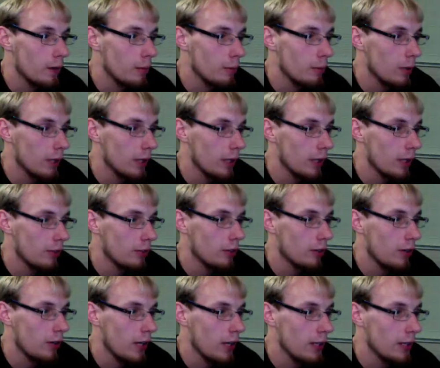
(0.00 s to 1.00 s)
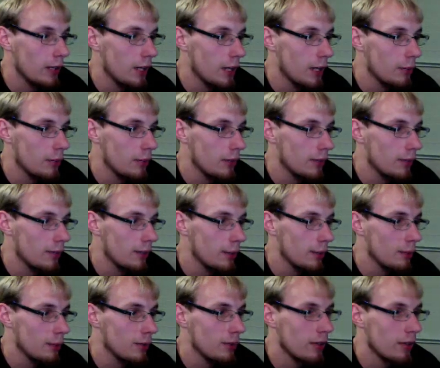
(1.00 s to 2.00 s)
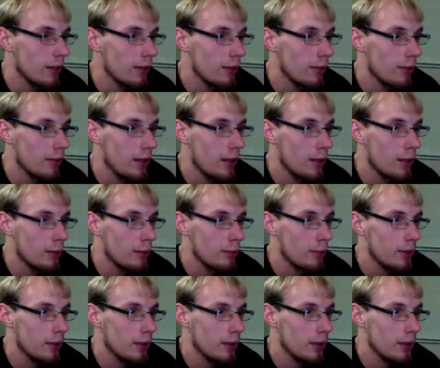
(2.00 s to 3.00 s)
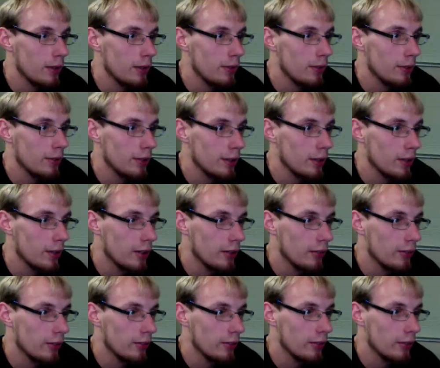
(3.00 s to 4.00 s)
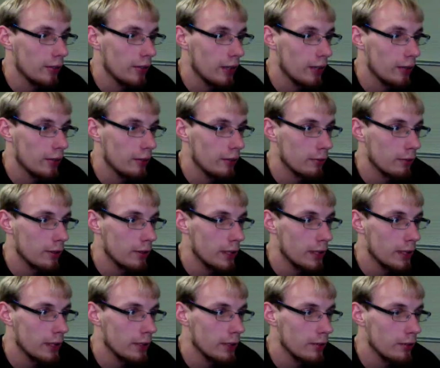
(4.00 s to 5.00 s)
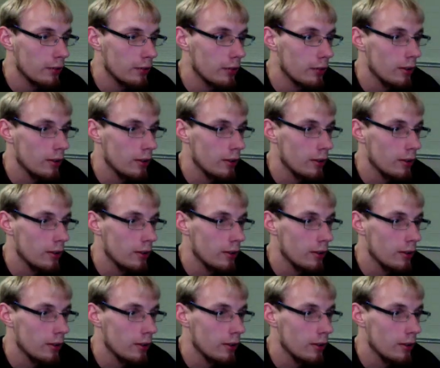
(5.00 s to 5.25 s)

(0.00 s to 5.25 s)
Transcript: But I try and not make statements like that because it causes a lot of rage,